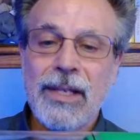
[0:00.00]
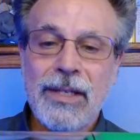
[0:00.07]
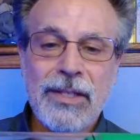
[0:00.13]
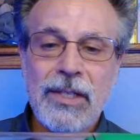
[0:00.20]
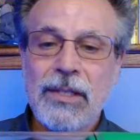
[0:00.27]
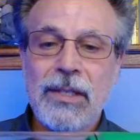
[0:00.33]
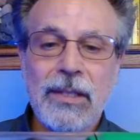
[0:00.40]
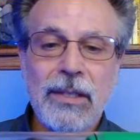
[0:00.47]
It's
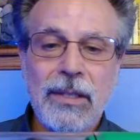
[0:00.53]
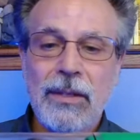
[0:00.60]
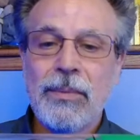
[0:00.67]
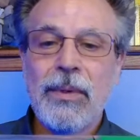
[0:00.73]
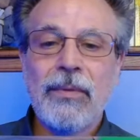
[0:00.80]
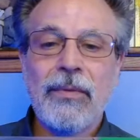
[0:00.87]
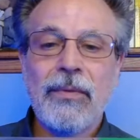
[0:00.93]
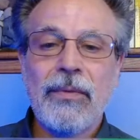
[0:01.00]
just a little
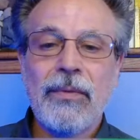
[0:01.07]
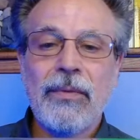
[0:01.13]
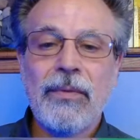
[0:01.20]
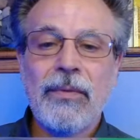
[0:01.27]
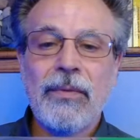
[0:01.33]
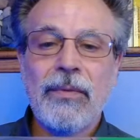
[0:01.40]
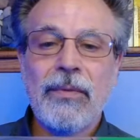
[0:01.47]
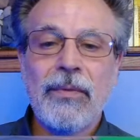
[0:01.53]
bit
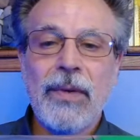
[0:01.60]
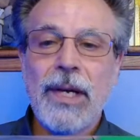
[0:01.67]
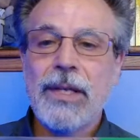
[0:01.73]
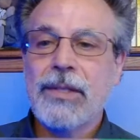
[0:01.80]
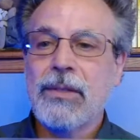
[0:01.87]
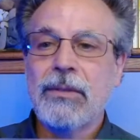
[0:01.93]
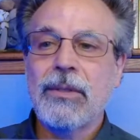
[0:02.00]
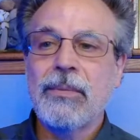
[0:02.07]

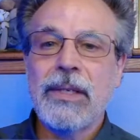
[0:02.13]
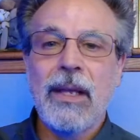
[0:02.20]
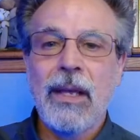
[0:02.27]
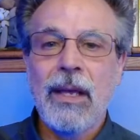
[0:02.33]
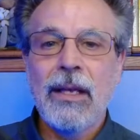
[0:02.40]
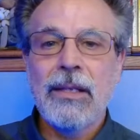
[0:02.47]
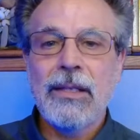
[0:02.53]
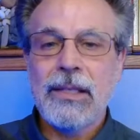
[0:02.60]
faster, a little
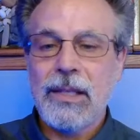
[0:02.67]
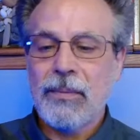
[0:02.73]
bit